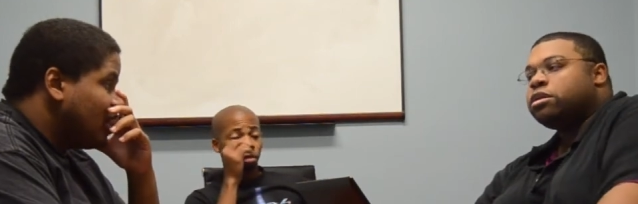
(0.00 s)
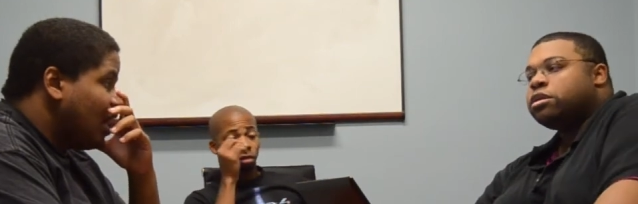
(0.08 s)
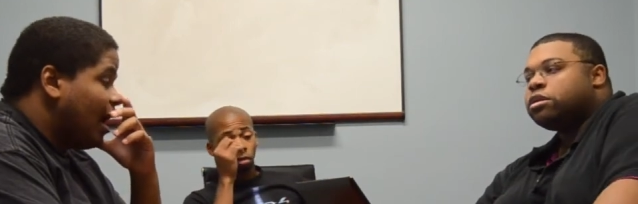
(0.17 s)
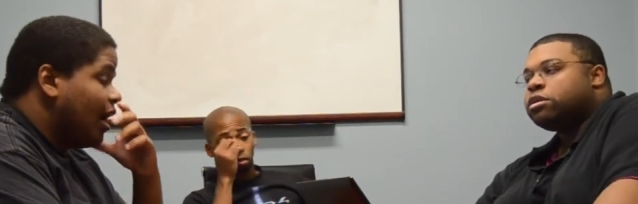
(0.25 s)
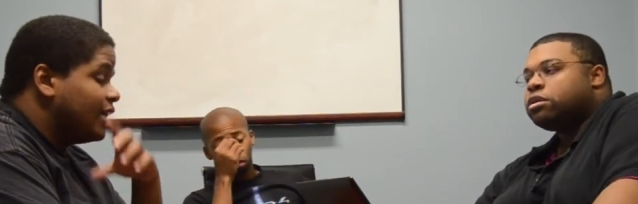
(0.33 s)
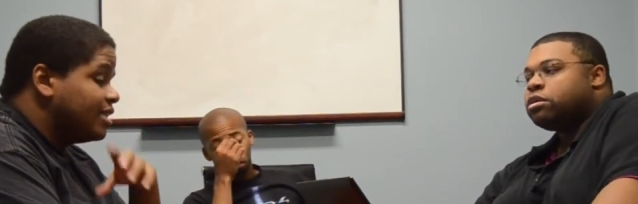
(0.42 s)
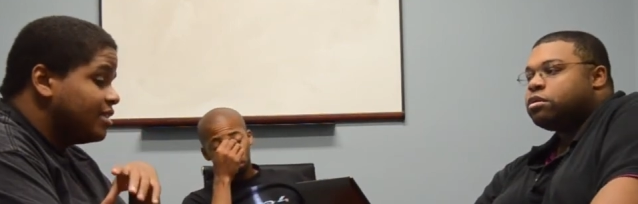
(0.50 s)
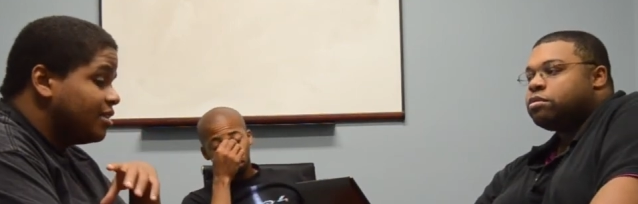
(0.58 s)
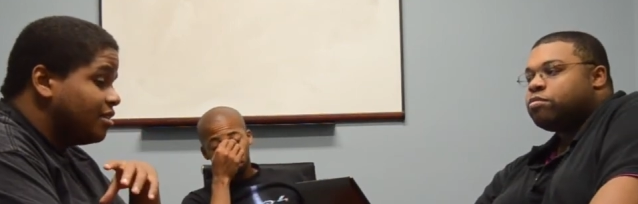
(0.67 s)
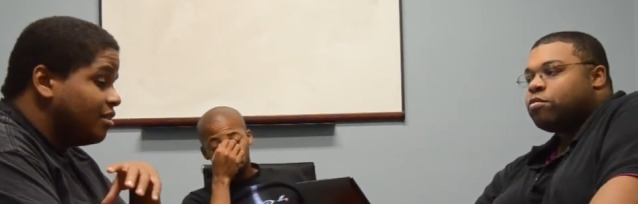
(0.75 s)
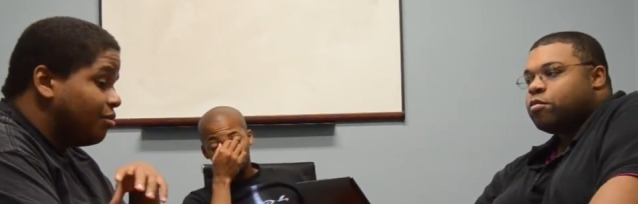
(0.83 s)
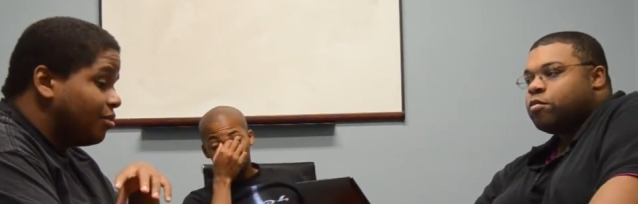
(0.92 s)
Speaker 1: I
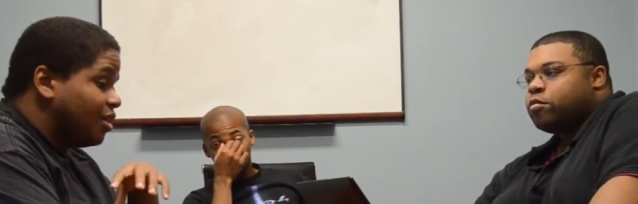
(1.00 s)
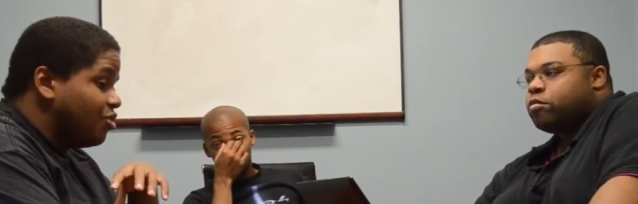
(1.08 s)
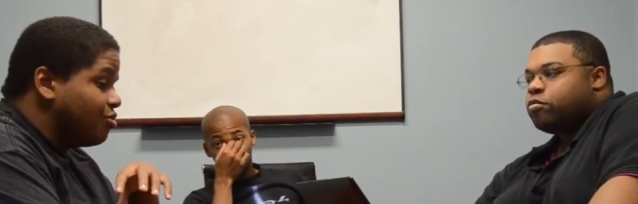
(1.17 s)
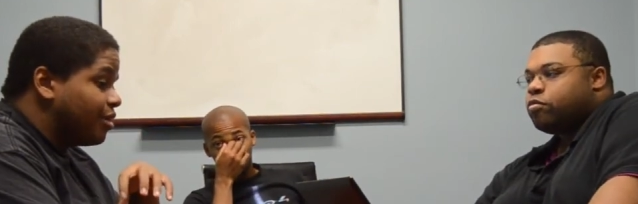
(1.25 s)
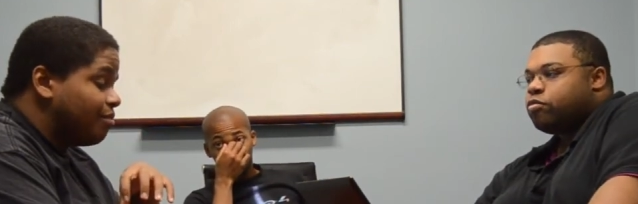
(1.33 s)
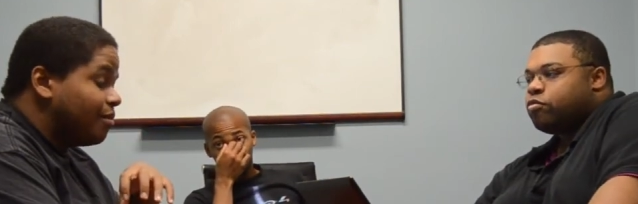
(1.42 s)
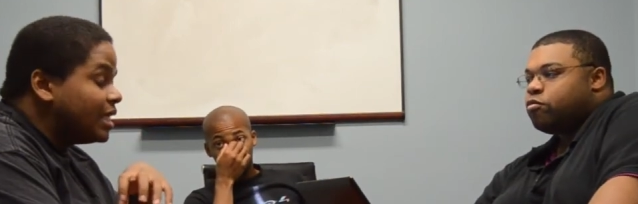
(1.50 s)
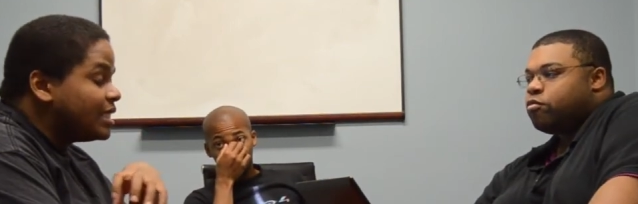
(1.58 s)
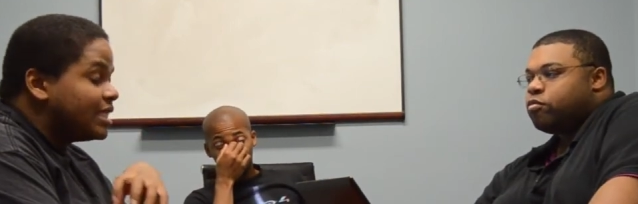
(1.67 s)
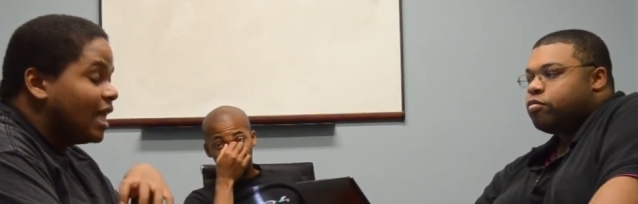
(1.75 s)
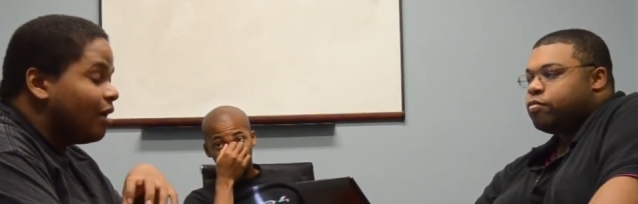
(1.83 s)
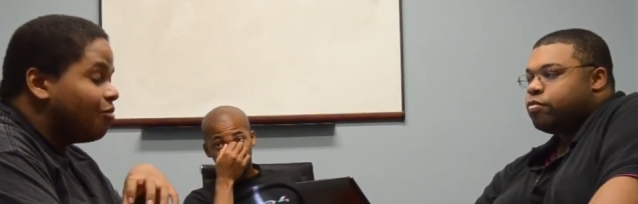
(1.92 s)
honestly don't think you can mess
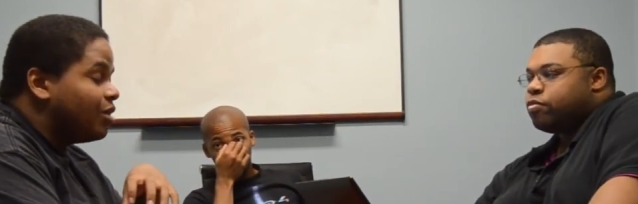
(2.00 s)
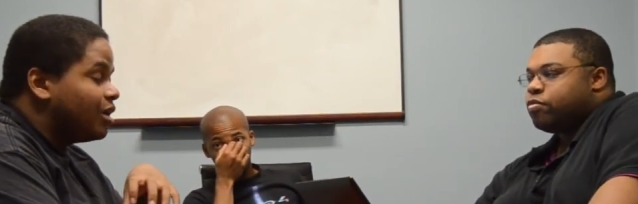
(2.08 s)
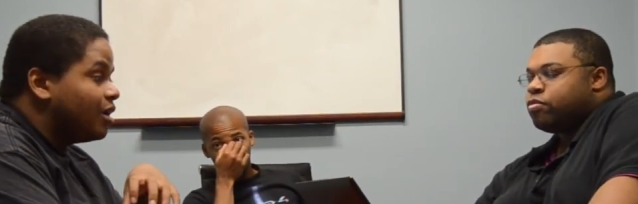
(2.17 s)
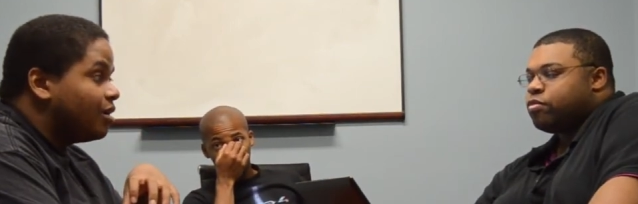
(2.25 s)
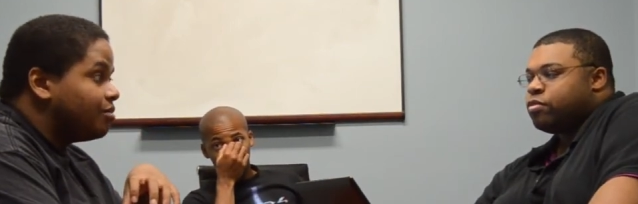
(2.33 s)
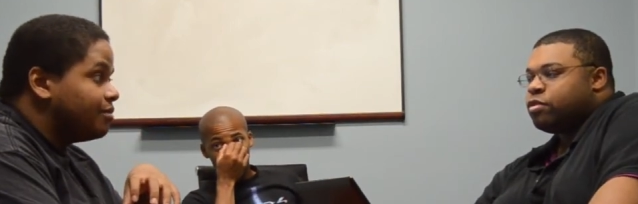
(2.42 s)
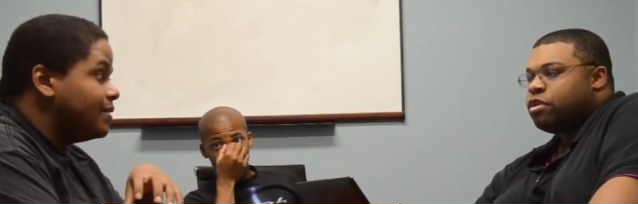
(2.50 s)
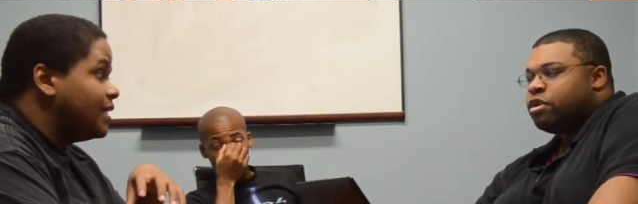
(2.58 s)
that one up because